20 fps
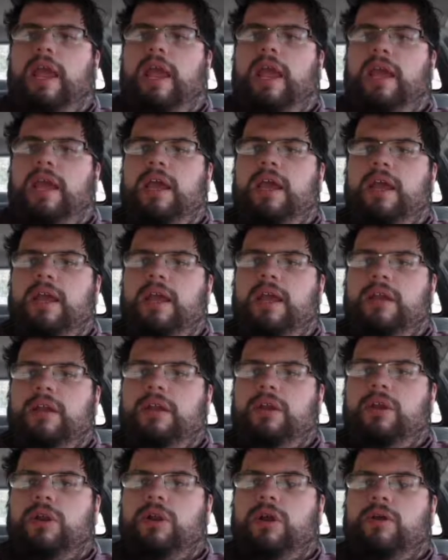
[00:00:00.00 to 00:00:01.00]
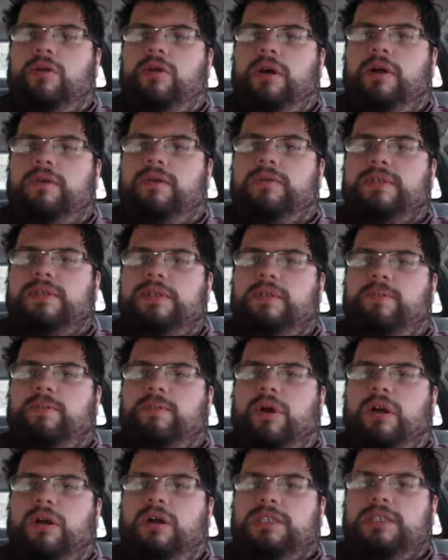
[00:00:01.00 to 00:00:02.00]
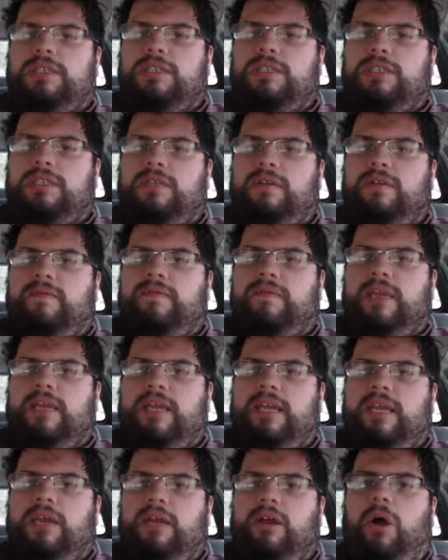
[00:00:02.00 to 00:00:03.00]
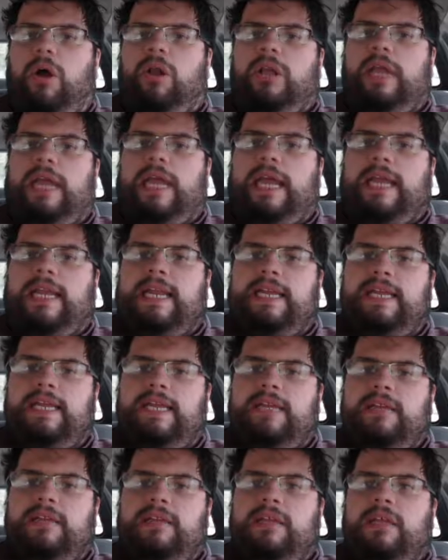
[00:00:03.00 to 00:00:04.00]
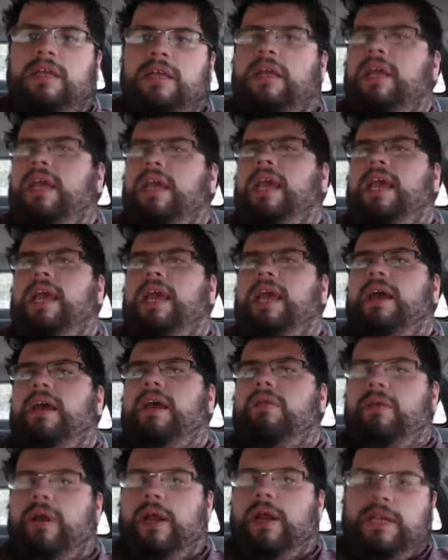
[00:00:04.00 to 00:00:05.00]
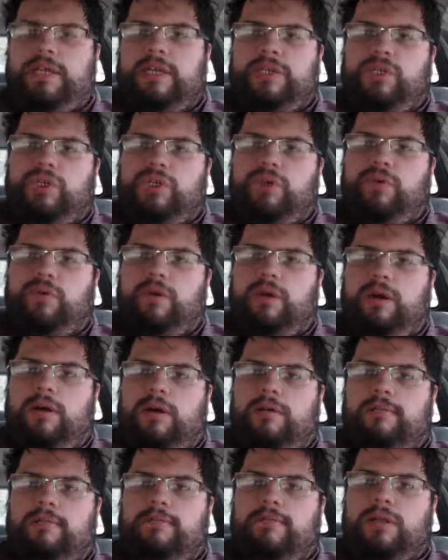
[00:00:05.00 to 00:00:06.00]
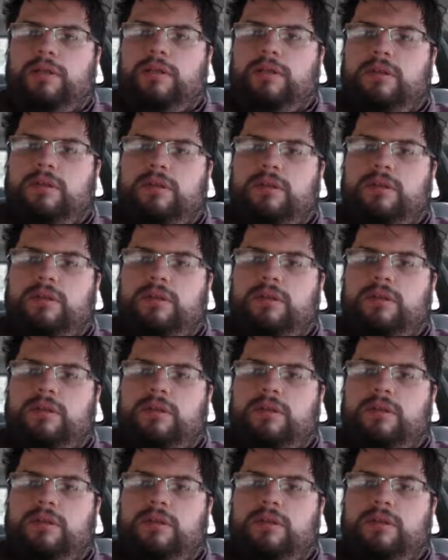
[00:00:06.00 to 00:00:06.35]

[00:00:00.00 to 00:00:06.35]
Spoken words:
and I was in the process of getting it all edited and ready to